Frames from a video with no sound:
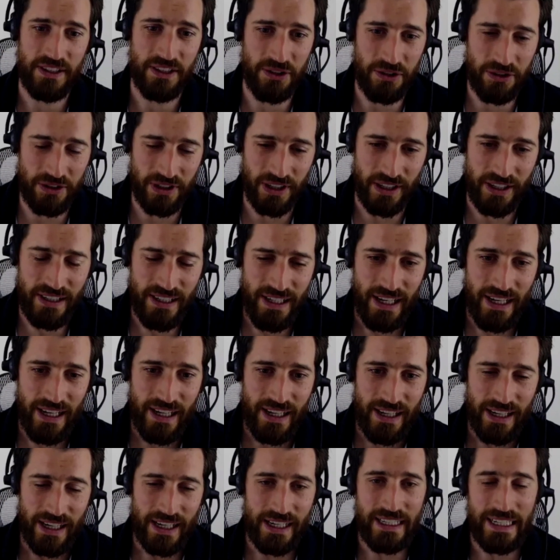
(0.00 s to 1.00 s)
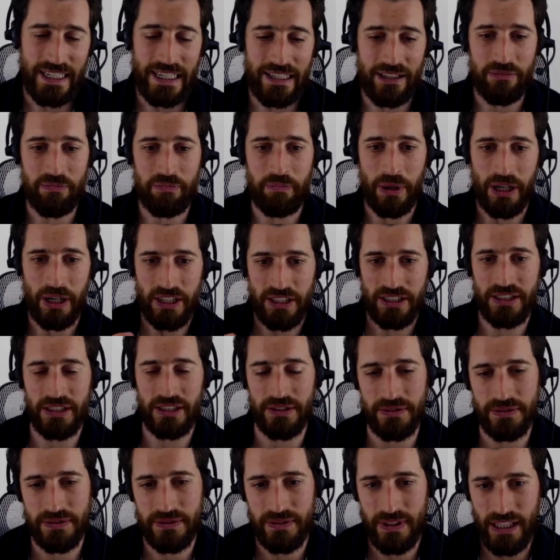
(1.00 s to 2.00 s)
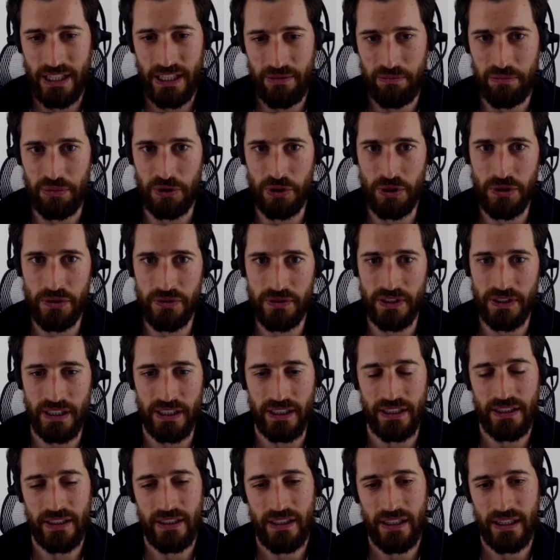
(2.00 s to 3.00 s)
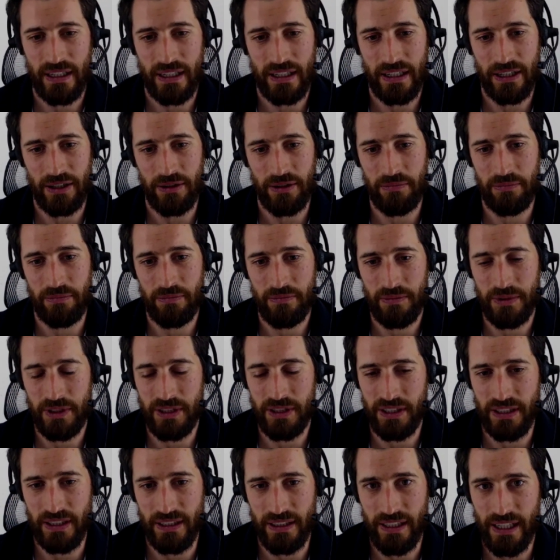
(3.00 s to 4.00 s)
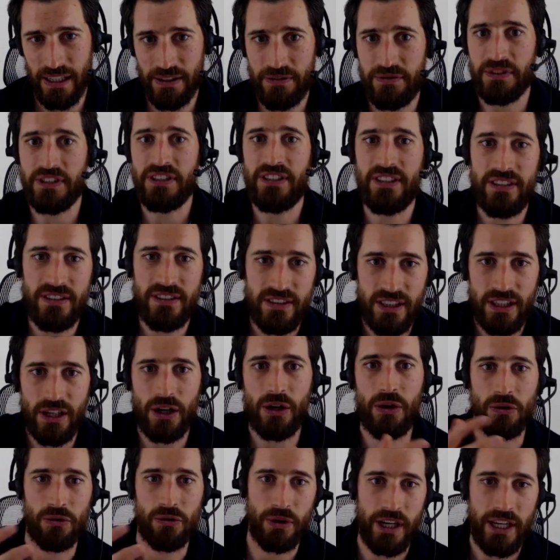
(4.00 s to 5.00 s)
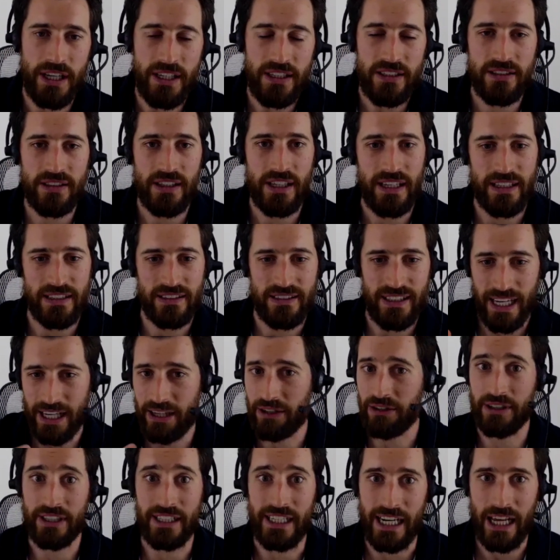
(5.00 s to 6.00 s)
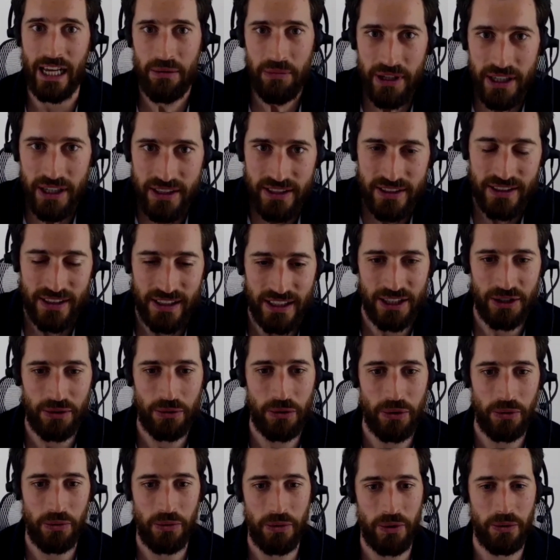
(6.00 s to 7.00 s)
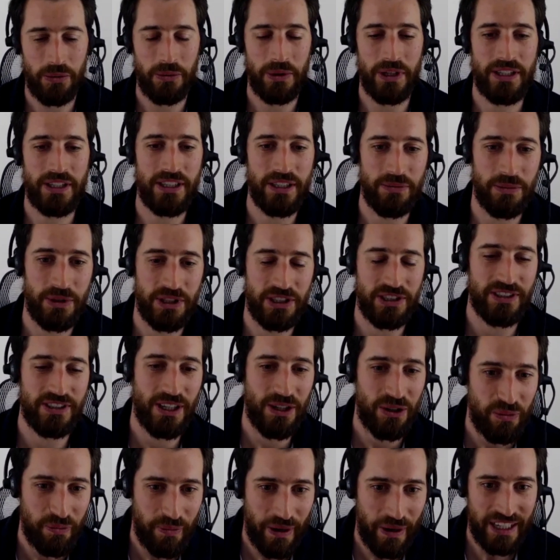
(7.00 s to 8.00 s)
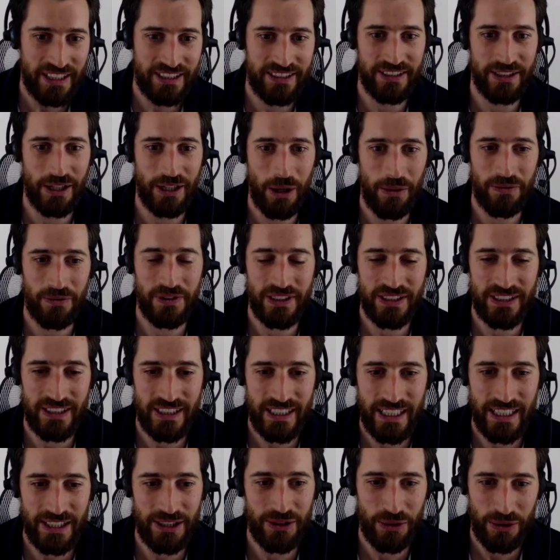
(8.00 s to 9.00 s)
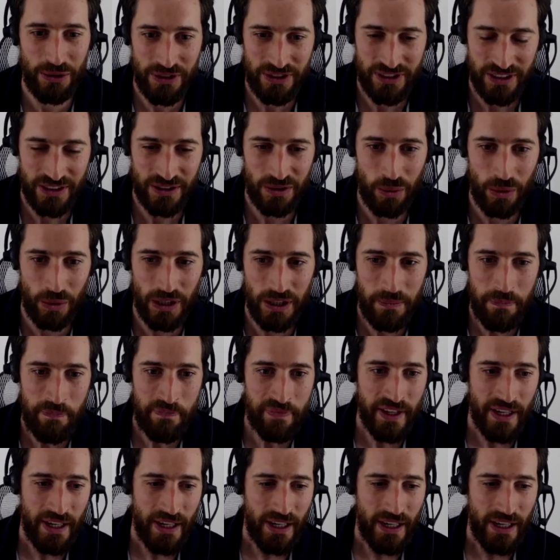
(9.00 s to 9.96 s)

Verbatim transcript: Okay. And part of improving the efficiency or range is aerodynamics, which is our passion, obviously, and yours as well.